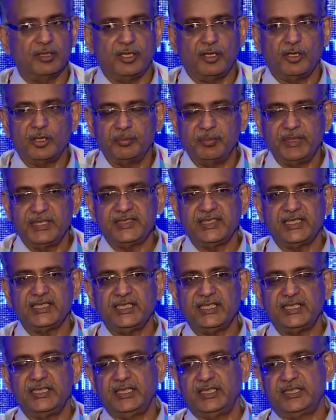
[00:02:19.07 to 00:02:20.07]
Or
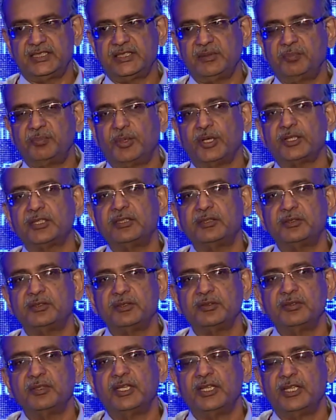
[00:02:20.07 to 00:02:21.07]
basically, it's important
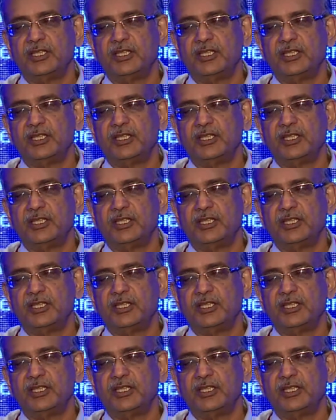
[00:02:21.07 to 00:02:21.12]
to